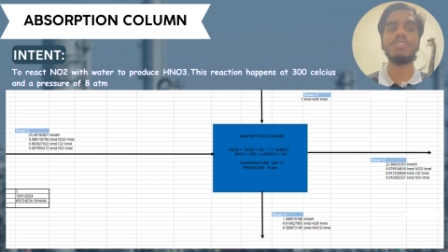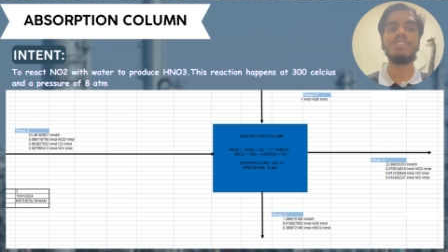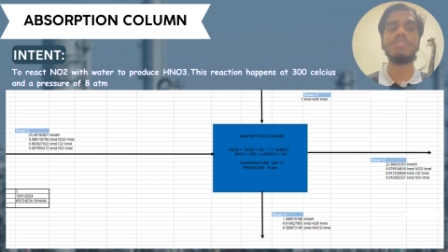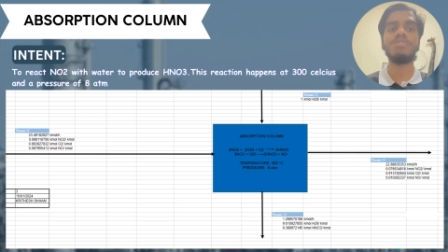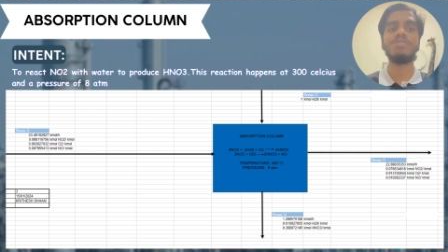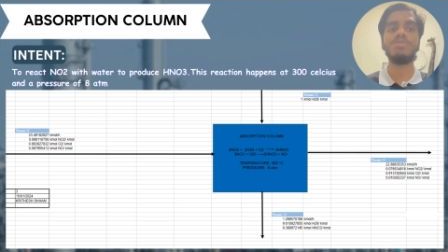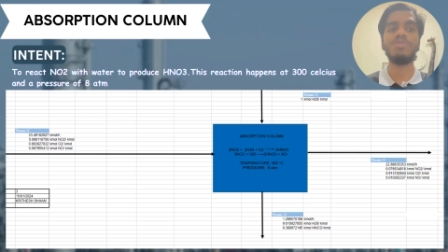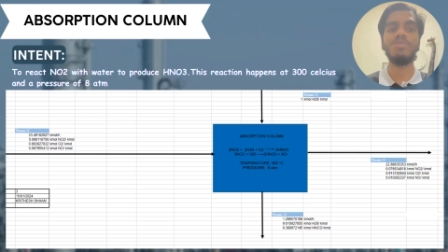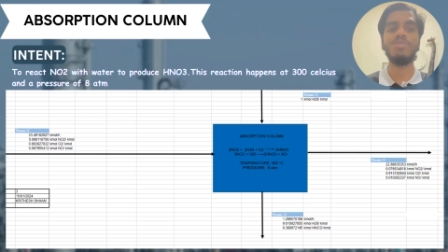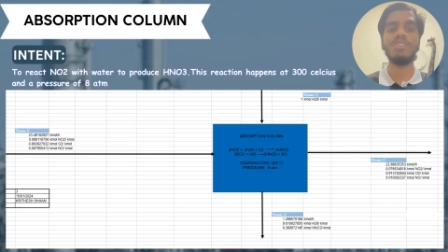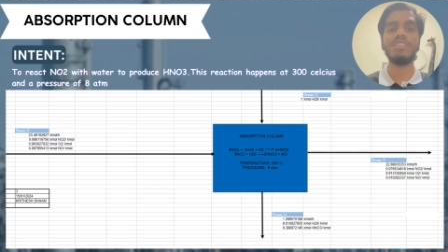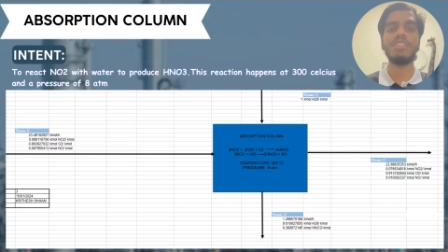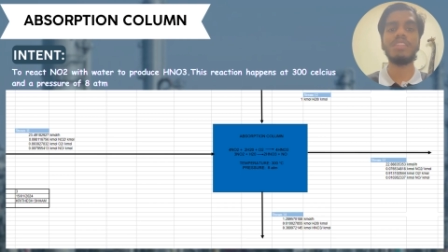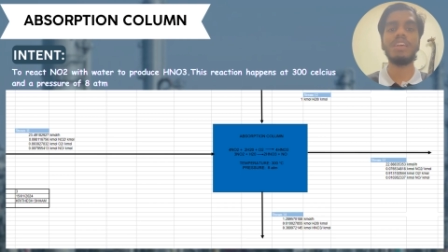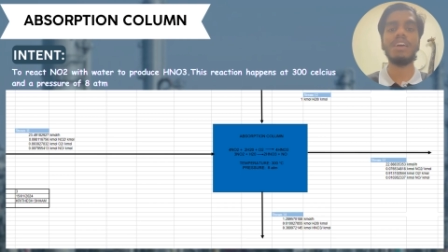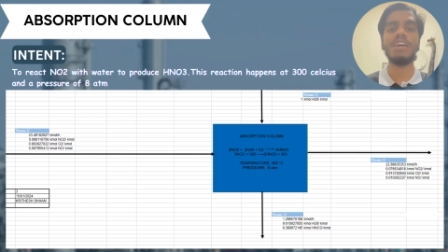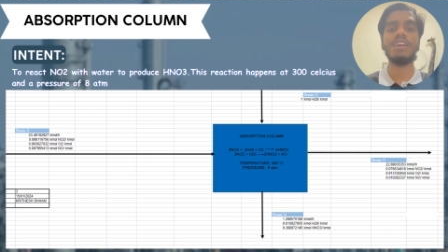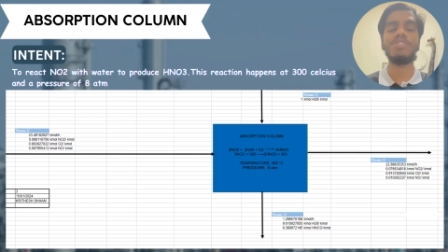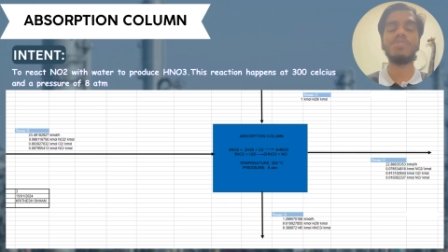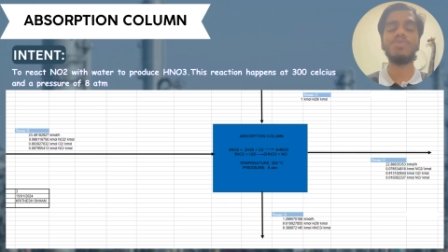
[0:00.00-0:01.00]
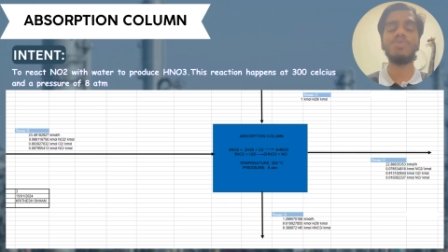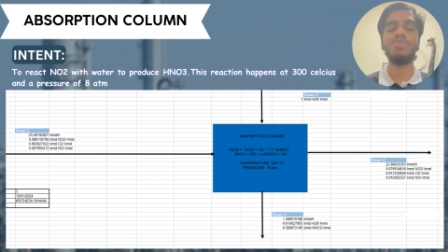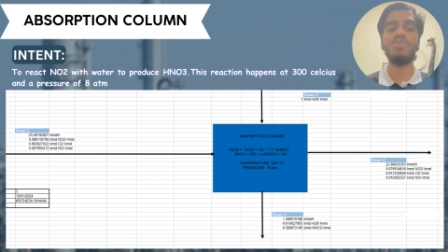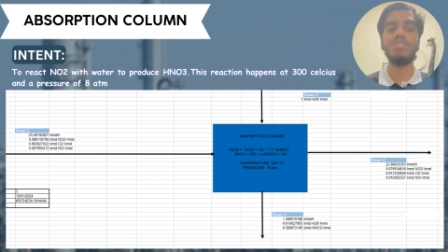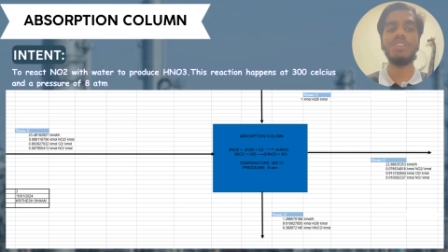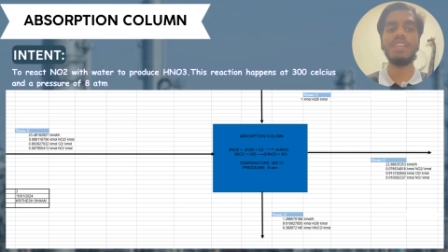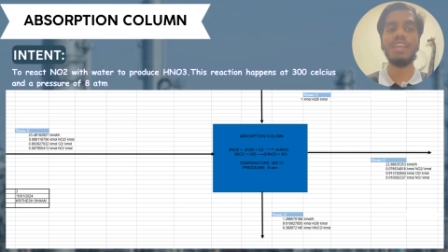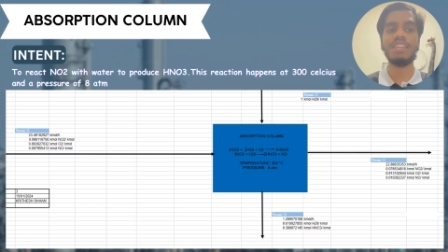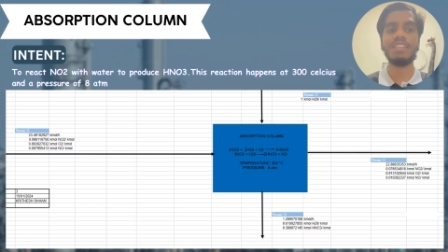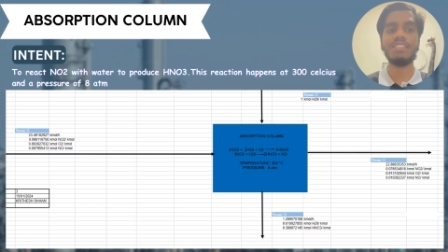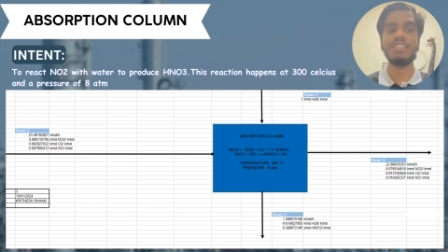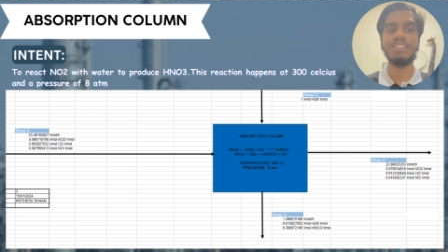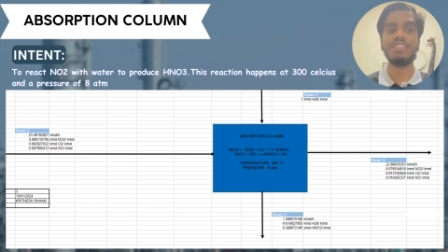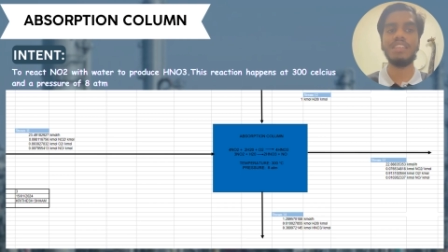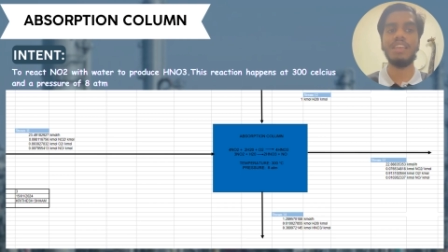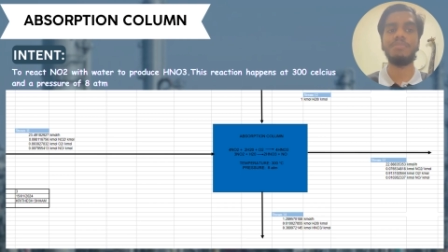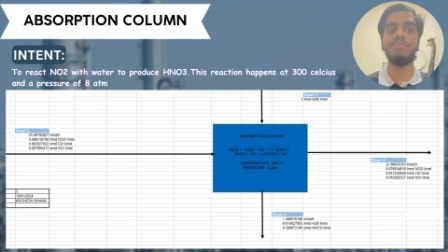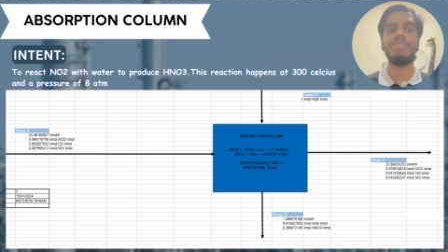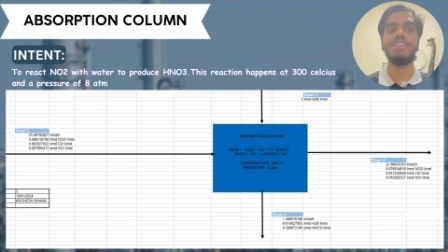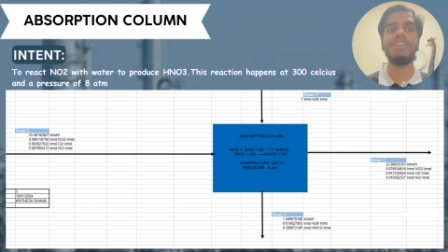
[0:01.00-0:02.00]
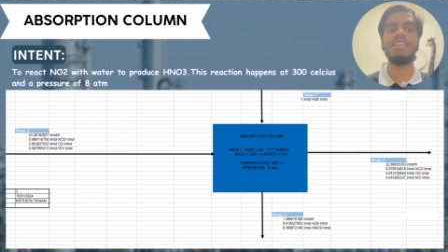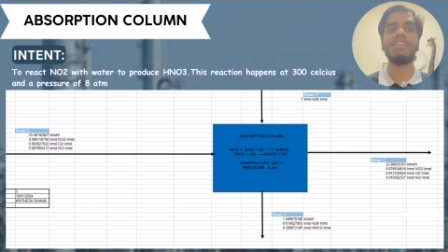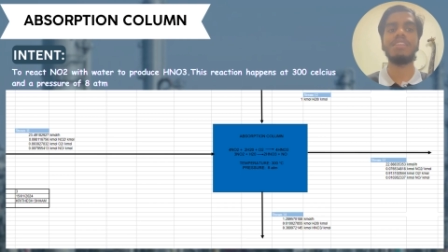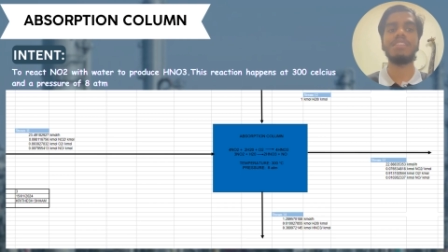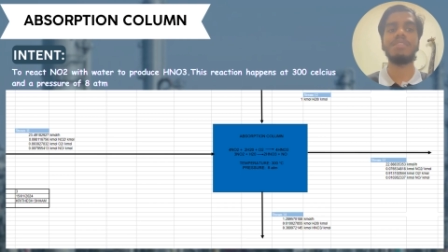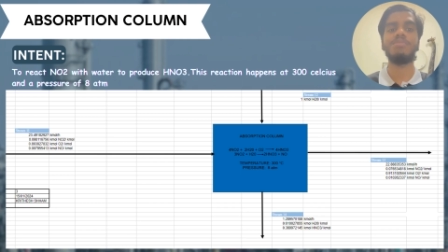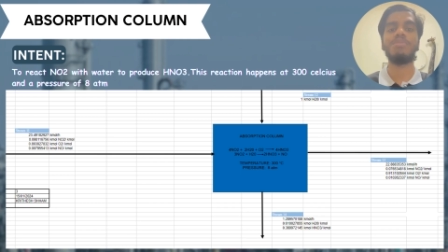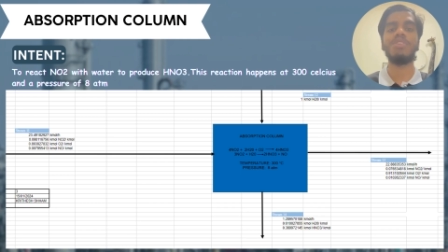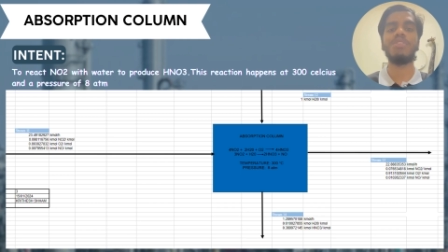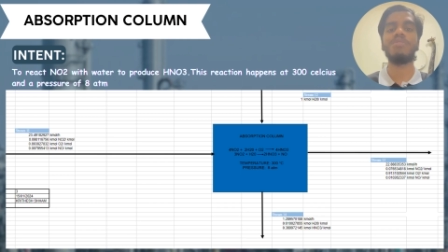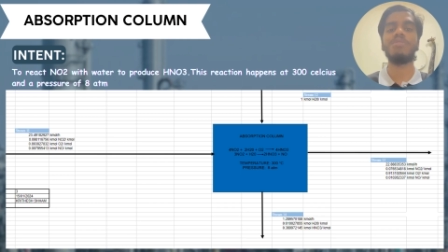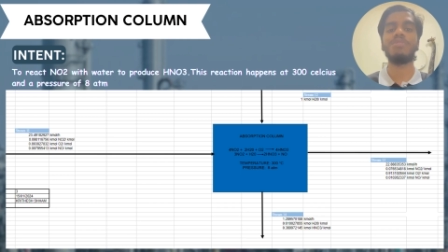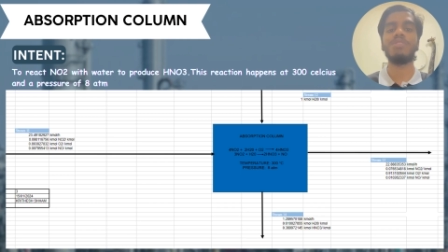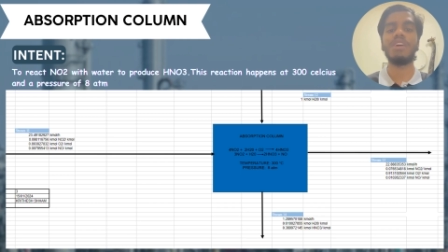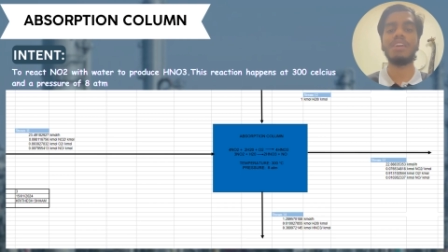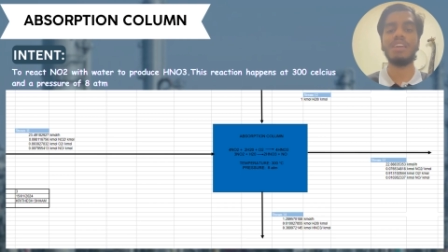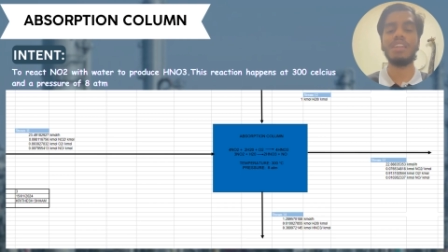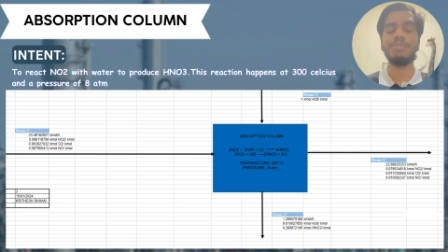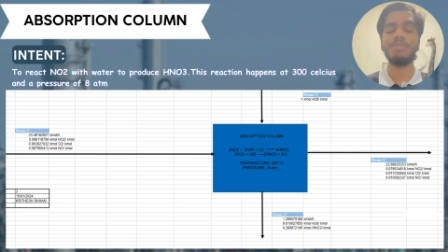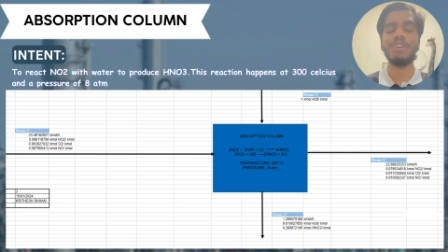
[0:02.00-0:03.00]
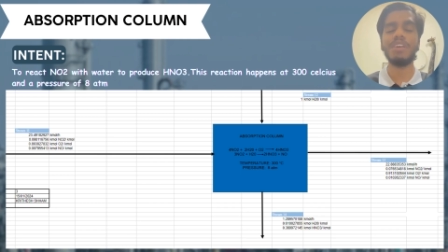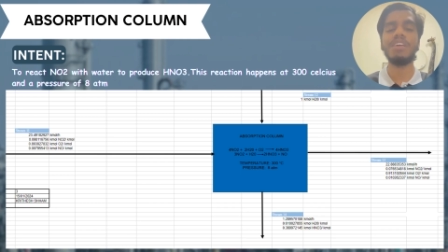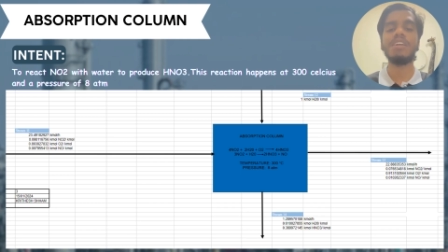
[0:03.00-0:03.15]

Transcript: So there are 2 reactions happening in the block flow diagram.